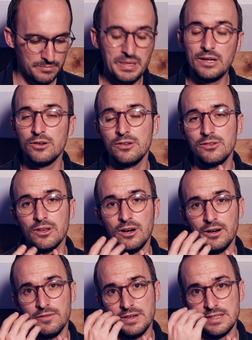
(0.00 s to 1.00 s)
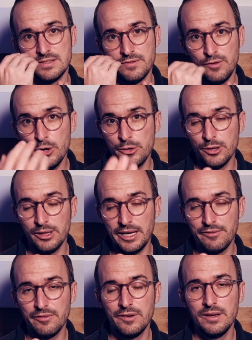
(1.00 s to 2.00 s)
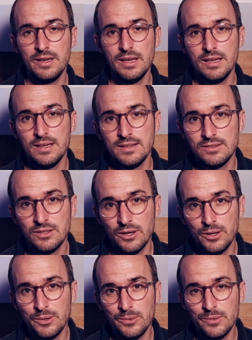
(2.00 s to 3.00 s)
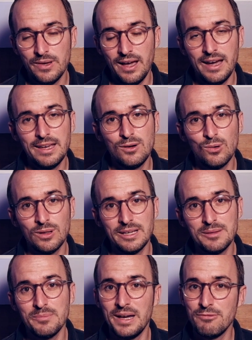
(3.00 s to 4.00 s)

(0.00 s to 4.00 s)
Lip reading: because of its focal length. So I call it my